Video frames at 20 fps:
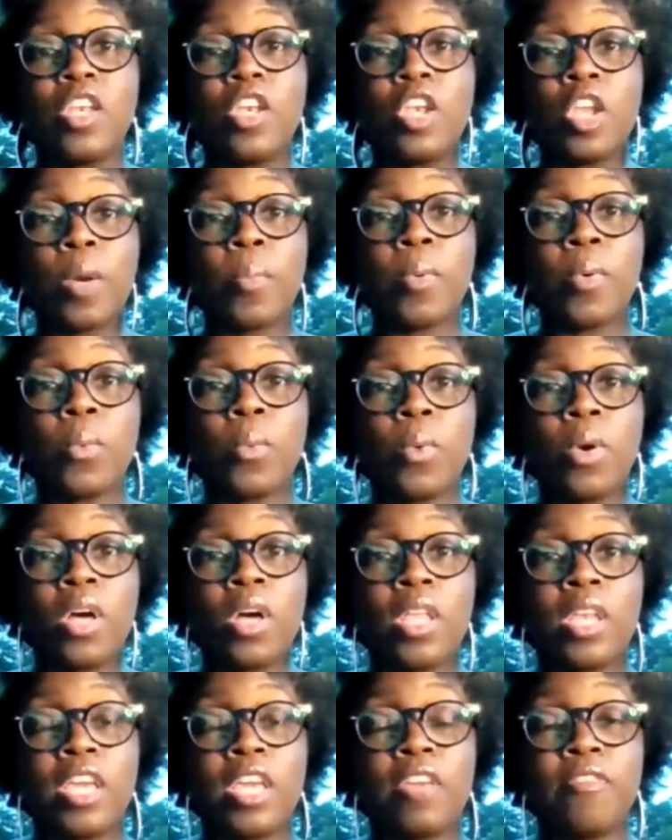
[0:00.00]
Number
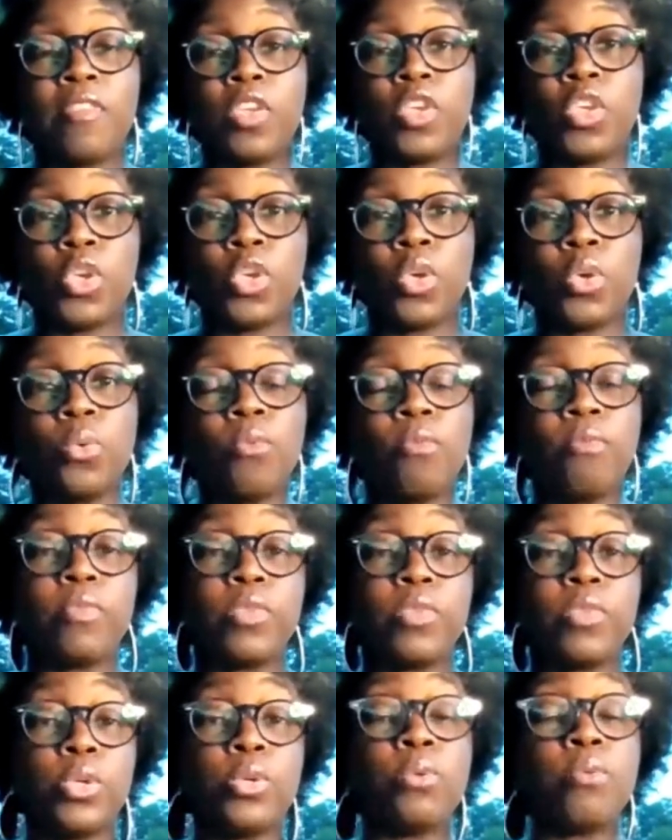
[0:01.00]
one, if you
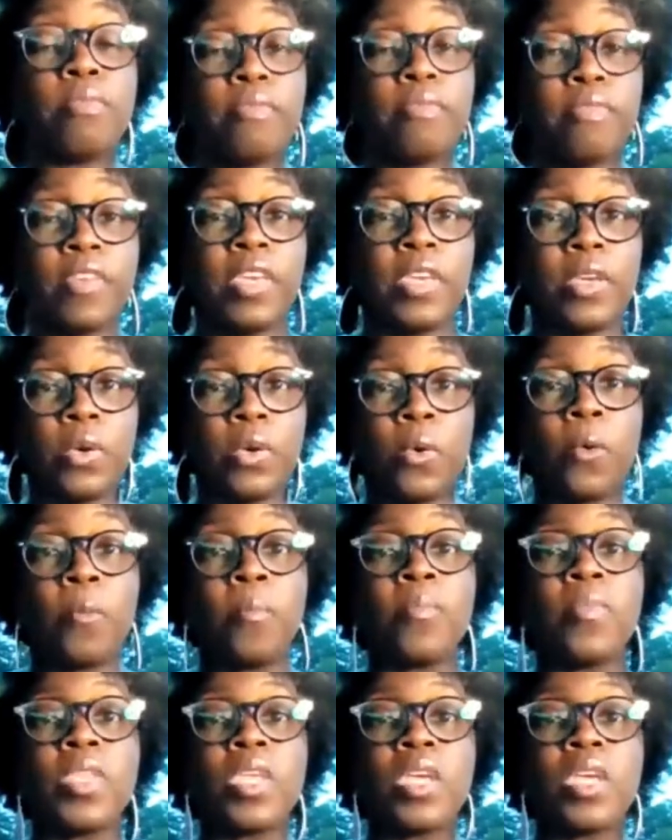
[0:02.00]
do feel